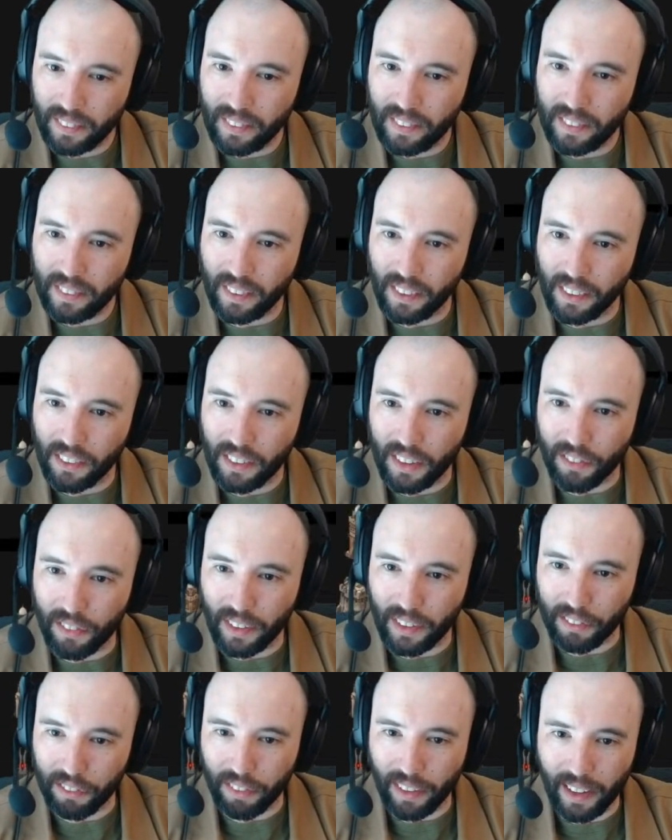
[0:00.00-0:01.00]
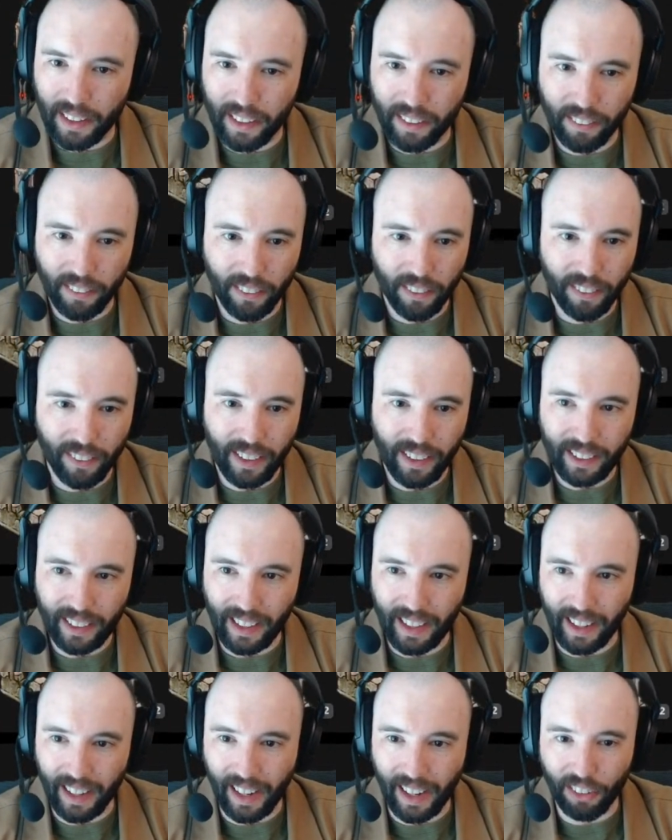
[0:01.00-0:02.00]
Let's see if we can find it real quick.
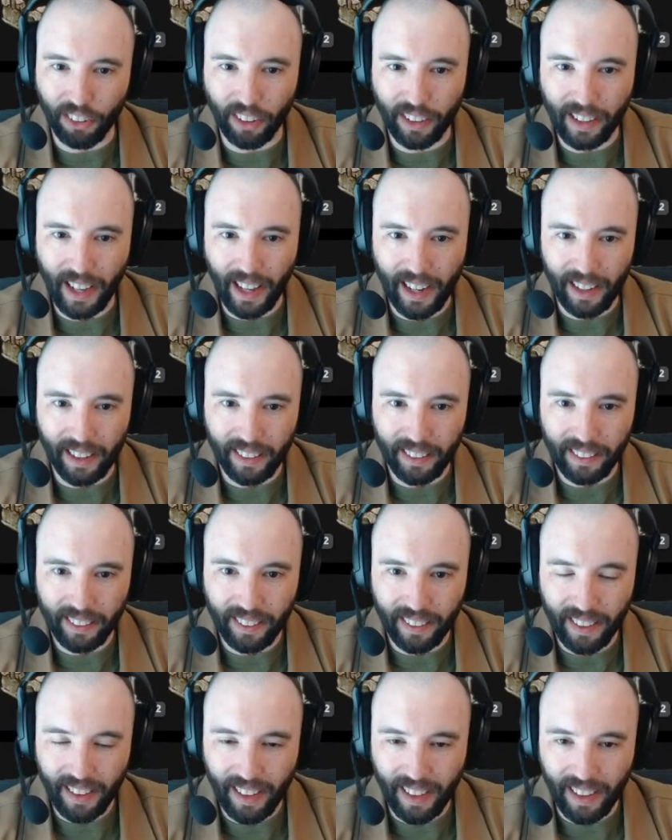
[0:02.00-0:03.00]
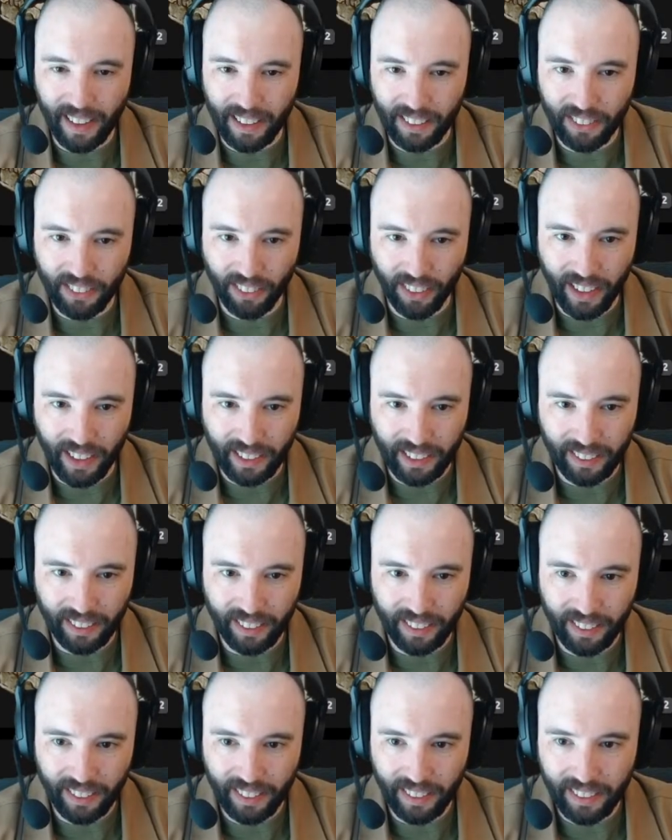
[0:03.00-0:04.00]
I look at it, and it's like,
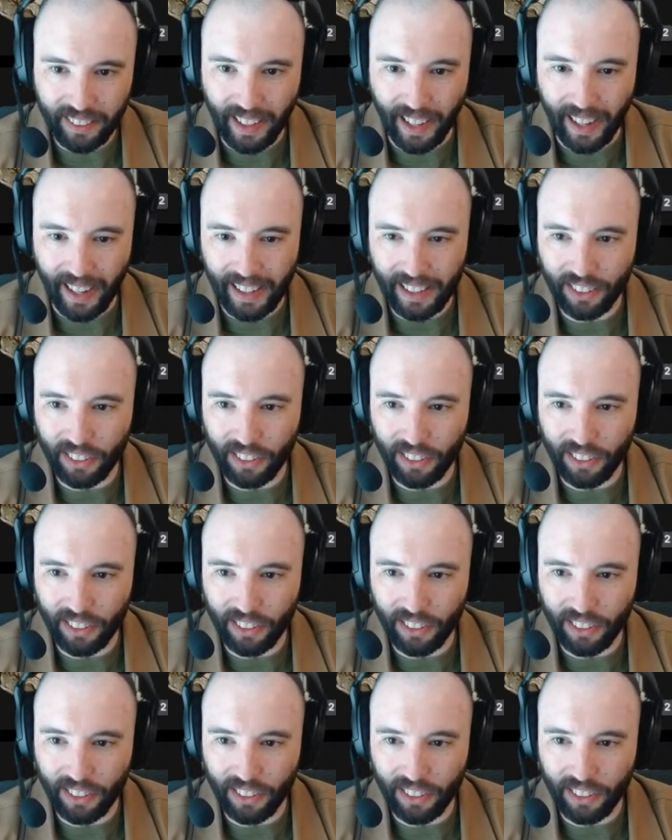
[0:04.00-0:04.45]
yeah, it's